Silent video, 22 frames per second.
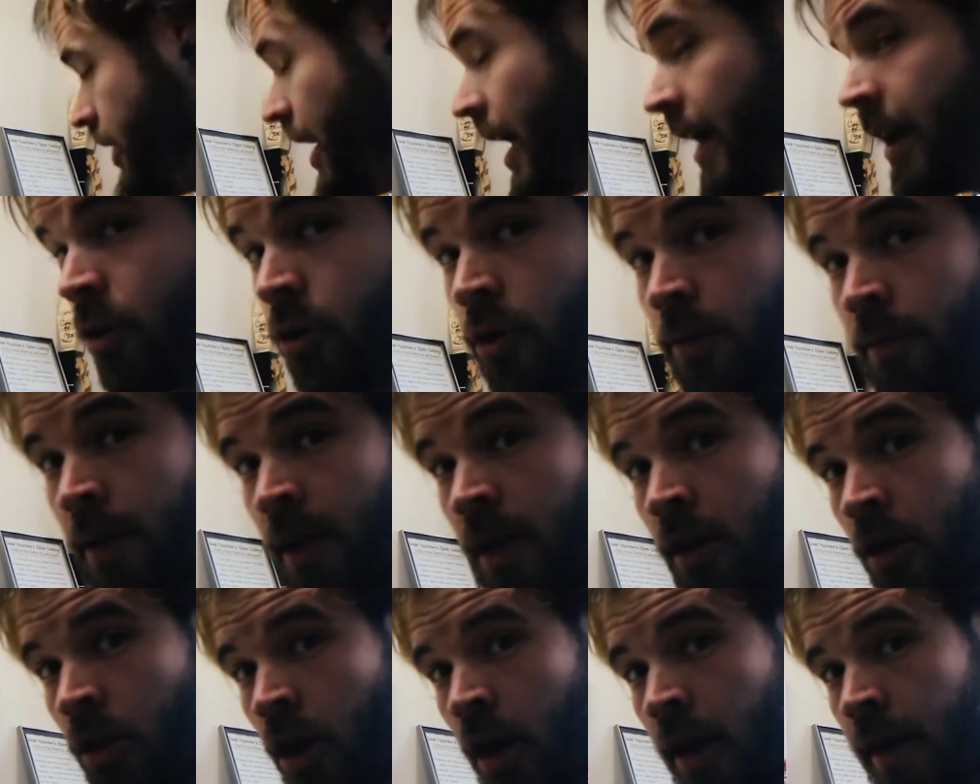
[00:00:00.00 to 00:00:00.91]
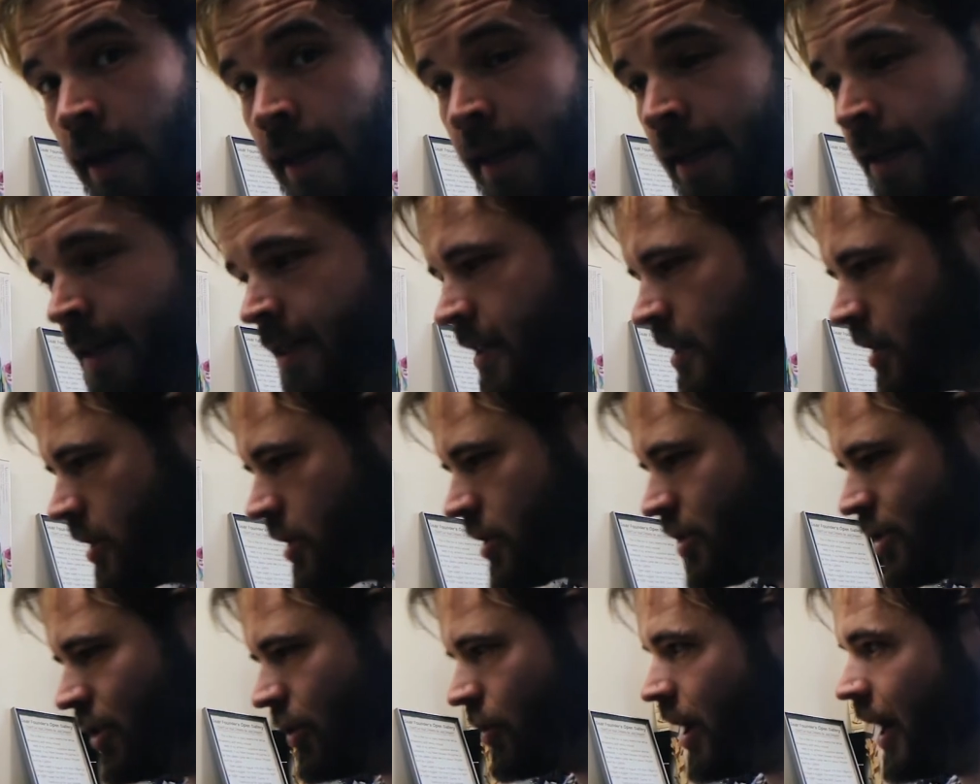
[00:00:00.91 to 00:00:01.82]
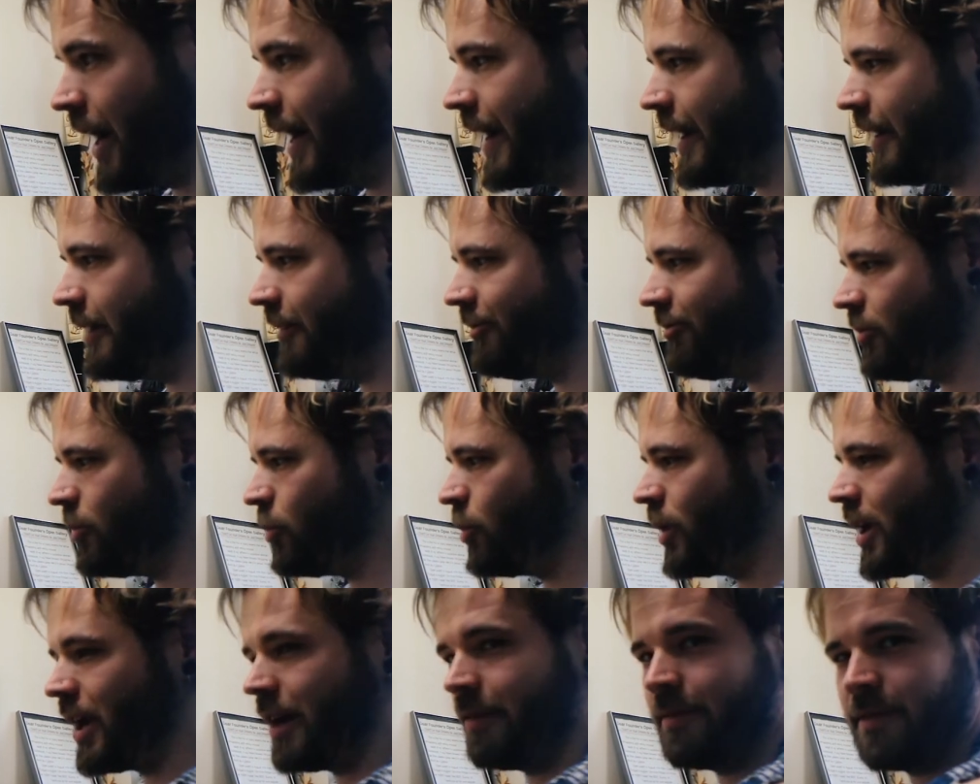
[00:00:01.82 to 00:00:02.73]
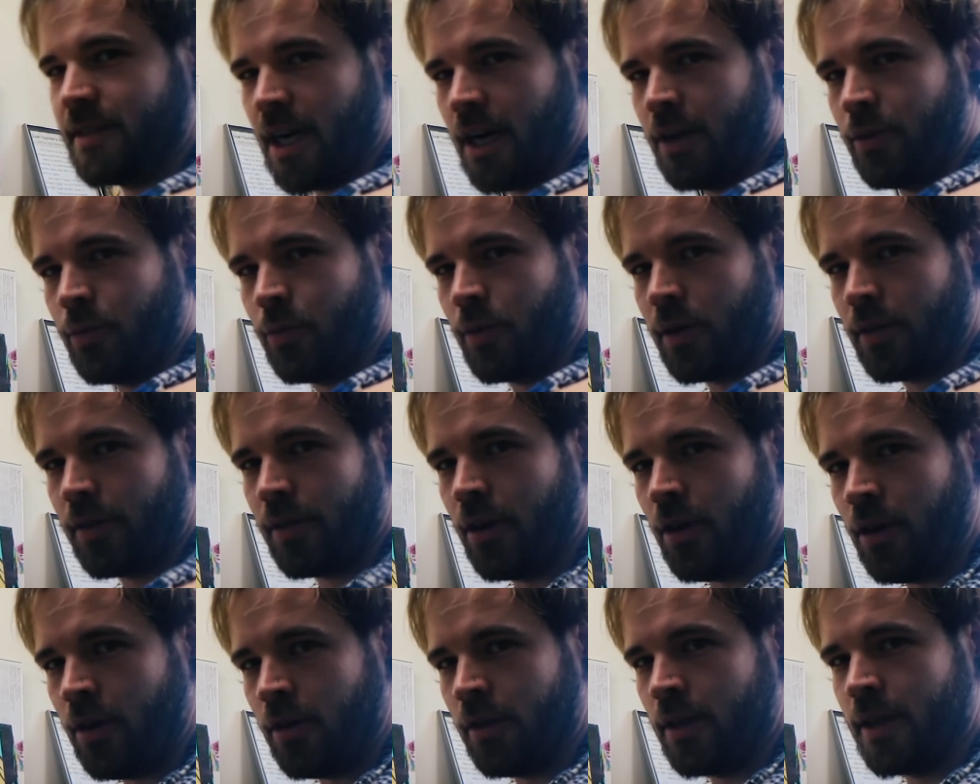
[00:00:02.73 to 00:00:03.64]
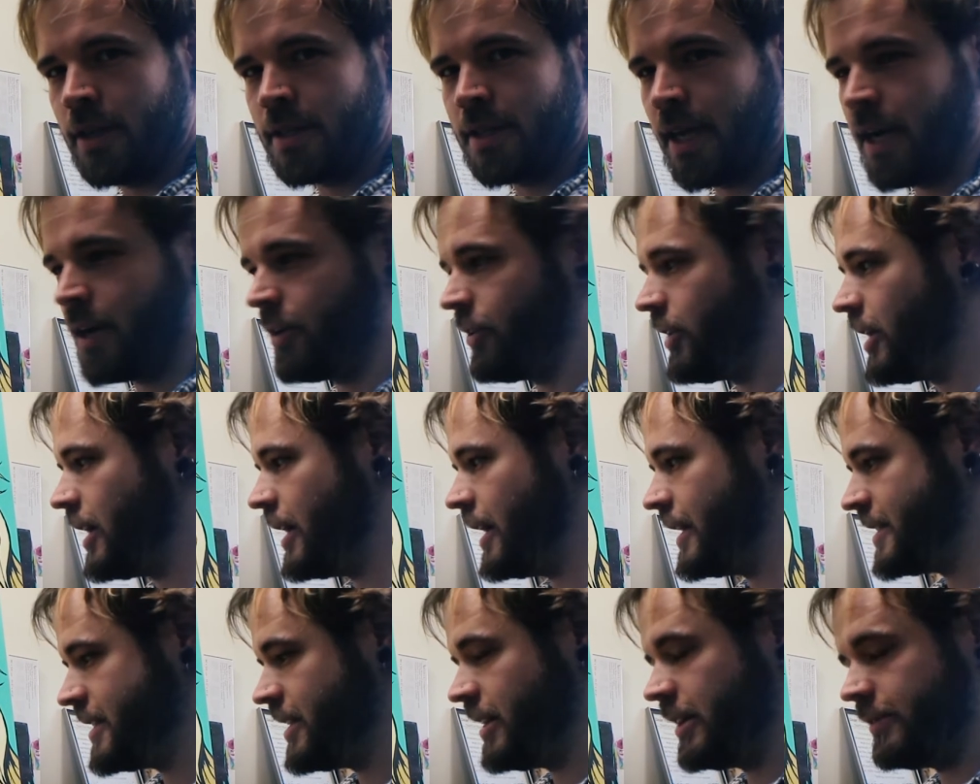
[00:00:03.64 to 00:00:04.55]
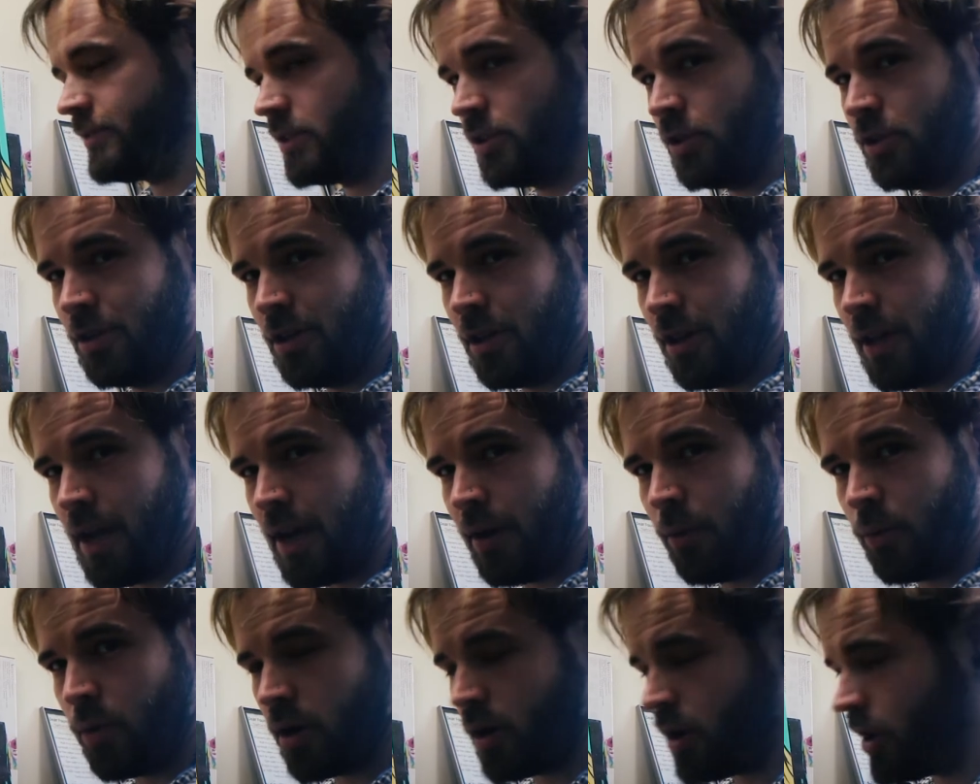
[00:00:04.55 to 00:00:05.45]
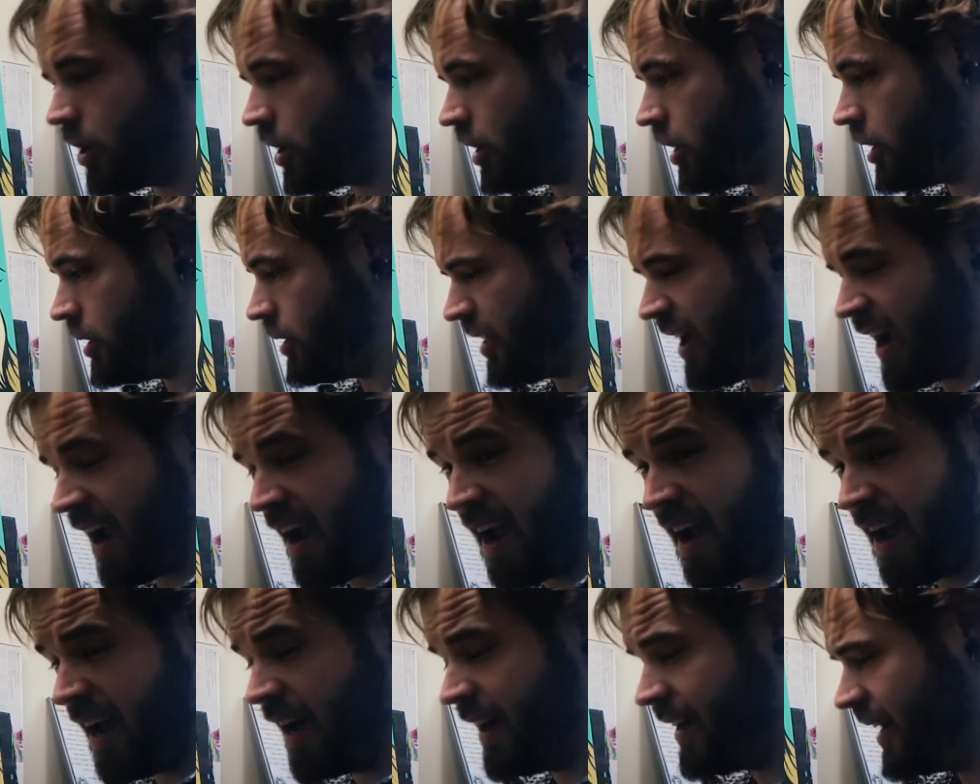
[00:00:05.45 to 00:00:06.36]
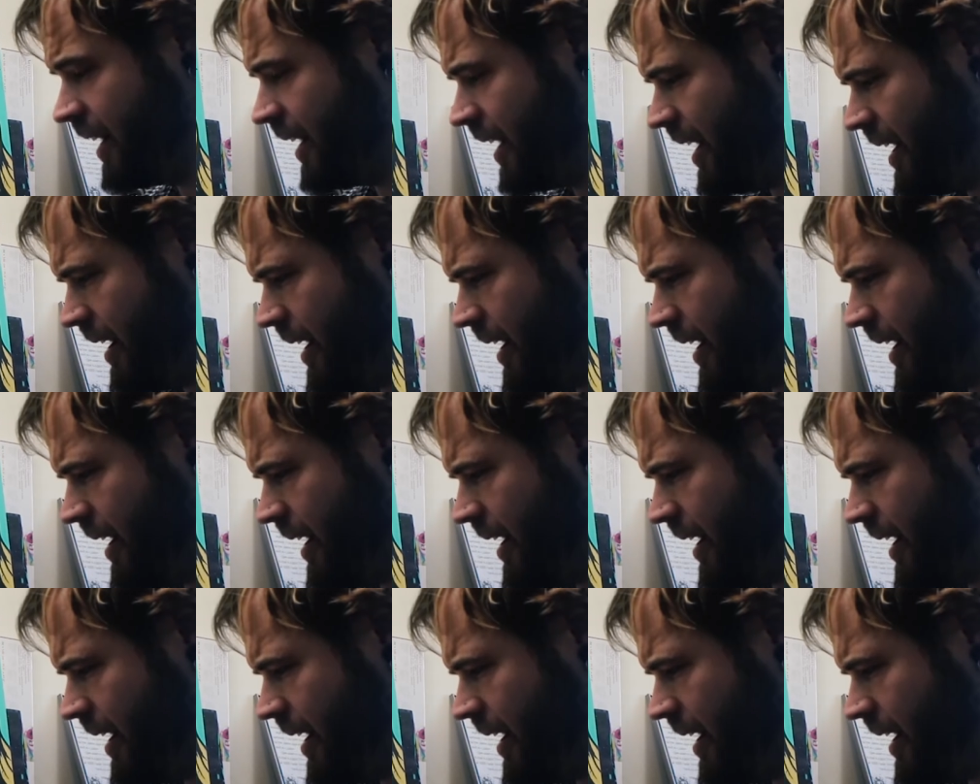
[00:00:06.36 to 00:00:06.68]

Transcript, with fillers: then it would be a lot easier. So kind of what I've done with all this area, I still have to do the line work on the hand